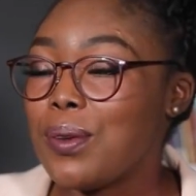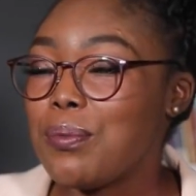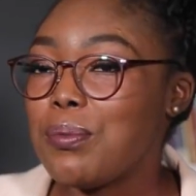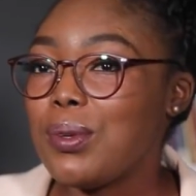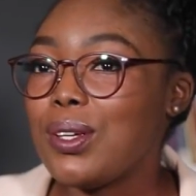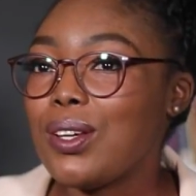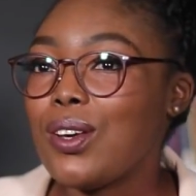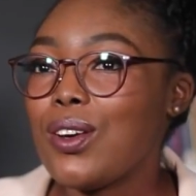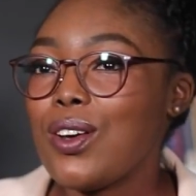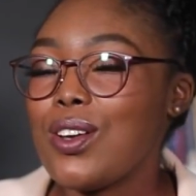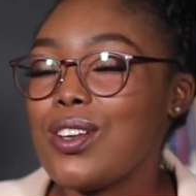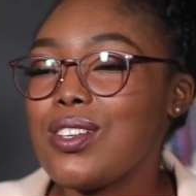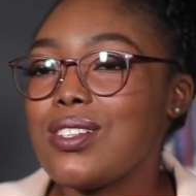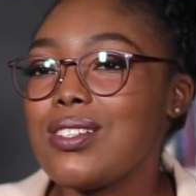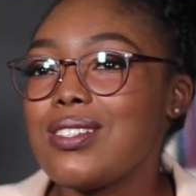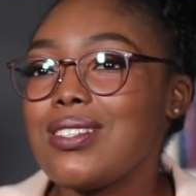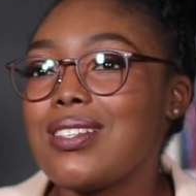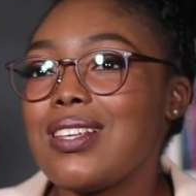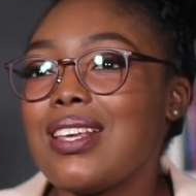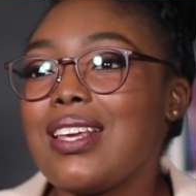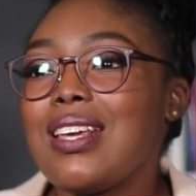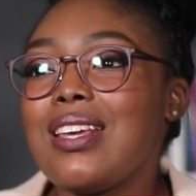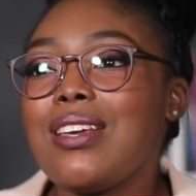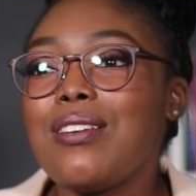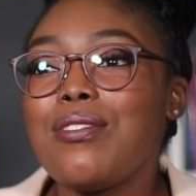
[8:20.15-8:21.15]
because
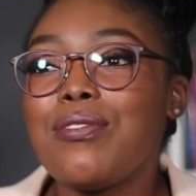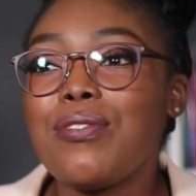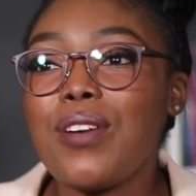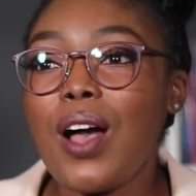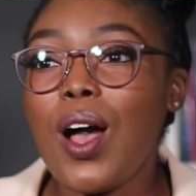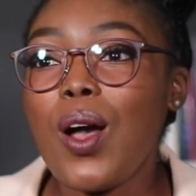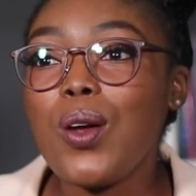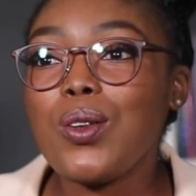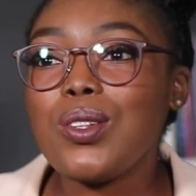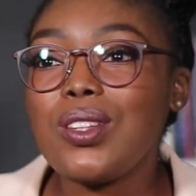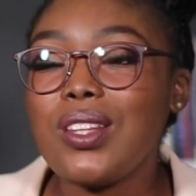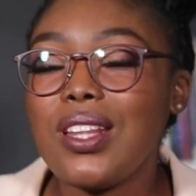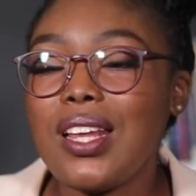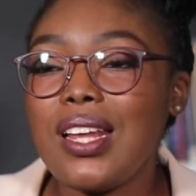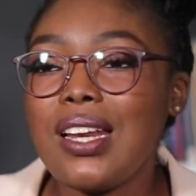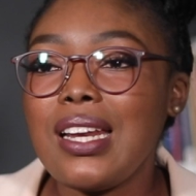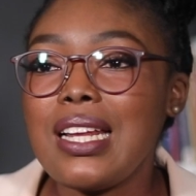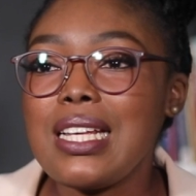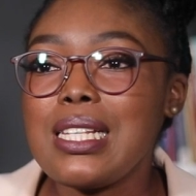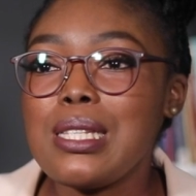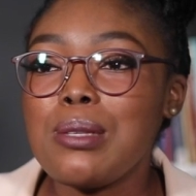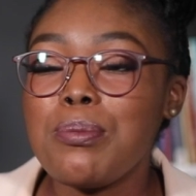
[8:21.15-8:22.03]
he found then a